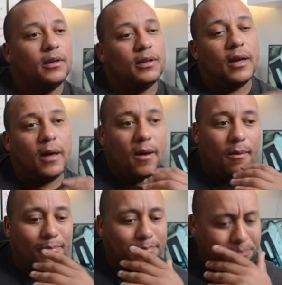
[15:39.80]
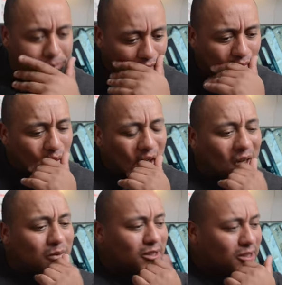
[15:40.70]
What
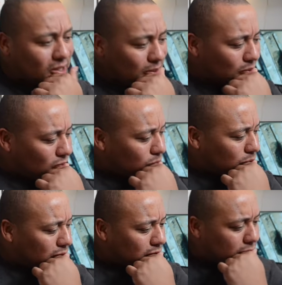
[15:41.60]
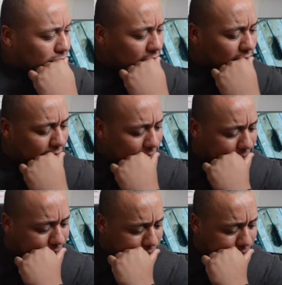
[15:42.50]
else is there when it comes to Thincoat?